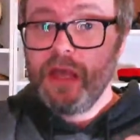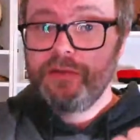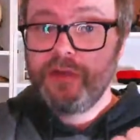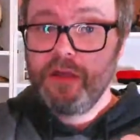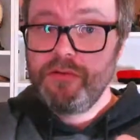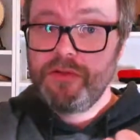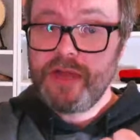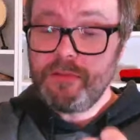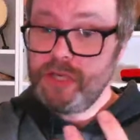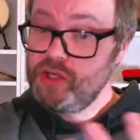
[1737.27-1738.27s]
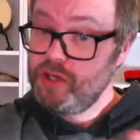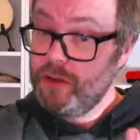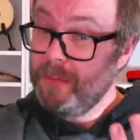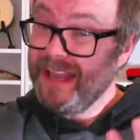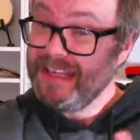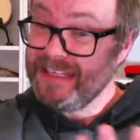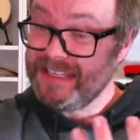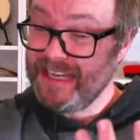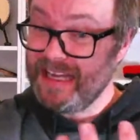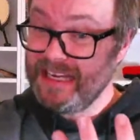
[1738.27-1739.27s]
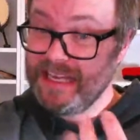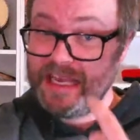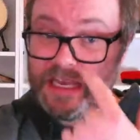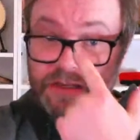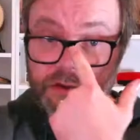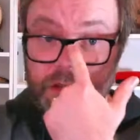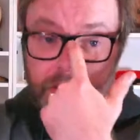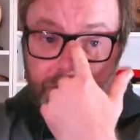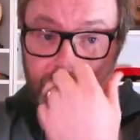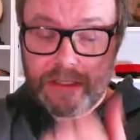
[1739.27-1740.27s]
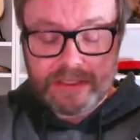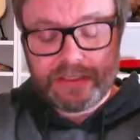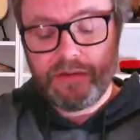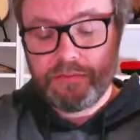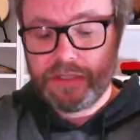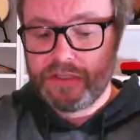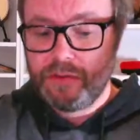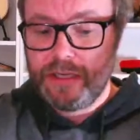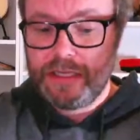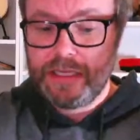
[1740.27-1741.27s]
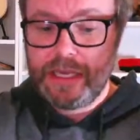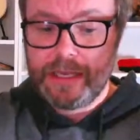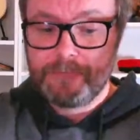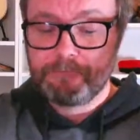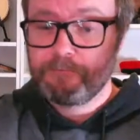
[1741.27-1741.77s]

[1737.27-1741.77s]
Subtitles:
So that means you could play this in any key. You can apply these numbers to any key.